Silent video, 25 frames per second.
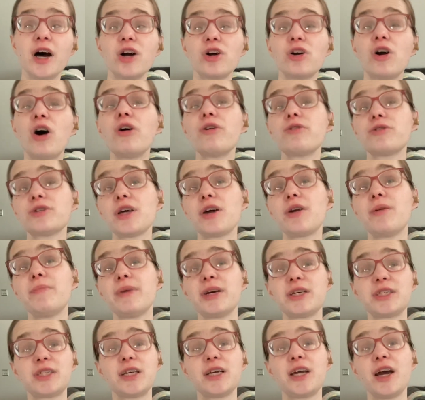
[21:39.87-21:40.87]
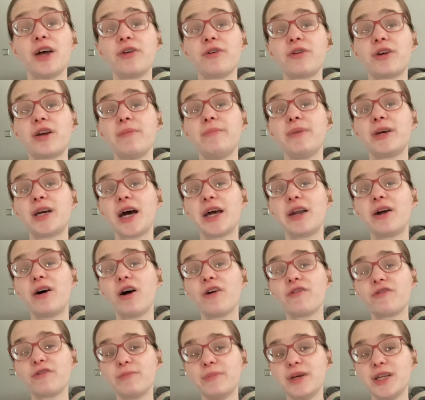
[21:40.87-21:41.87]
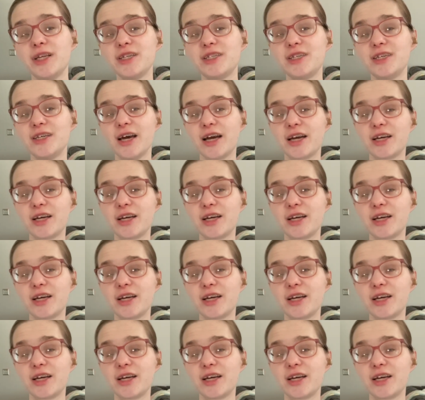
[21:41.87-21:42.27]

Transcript: that are mixed together can be kind of hard for me to see.